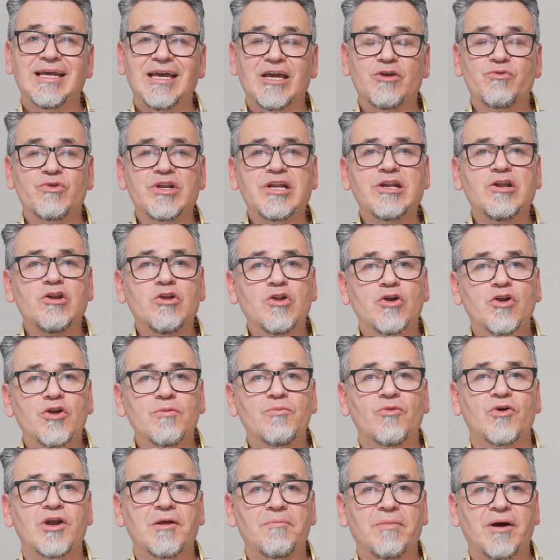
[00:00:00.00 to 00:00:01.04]
and really
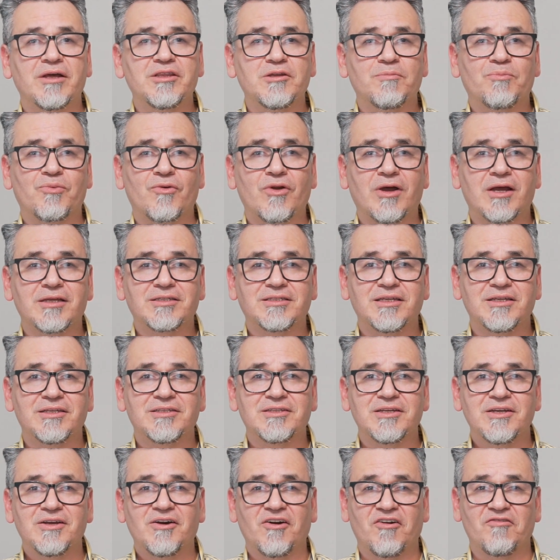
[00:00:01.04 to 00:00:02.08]
learn more about the
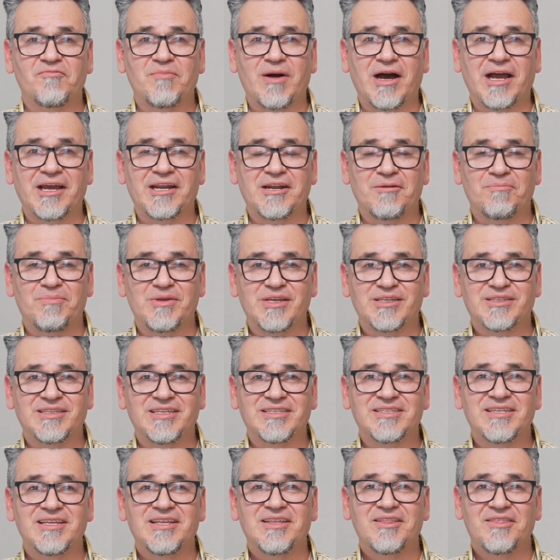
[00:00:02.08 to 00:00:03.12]
process of buying a
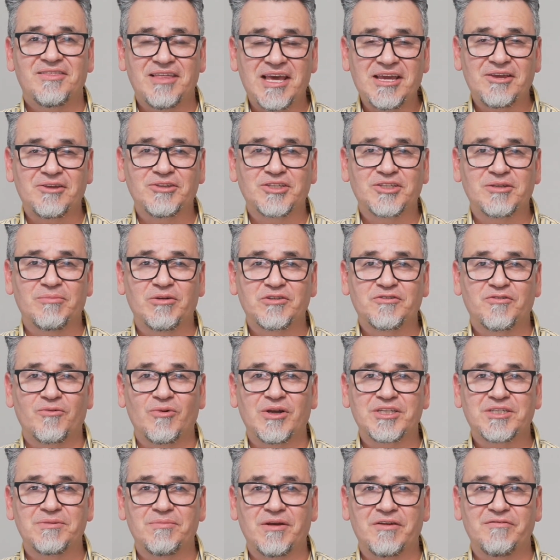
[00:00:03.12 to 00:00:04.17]
business. Thank you so much for
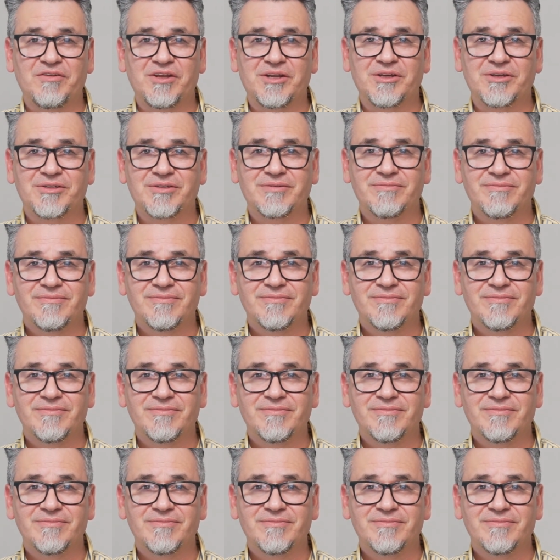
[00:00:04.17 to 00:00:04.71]
watching my videos.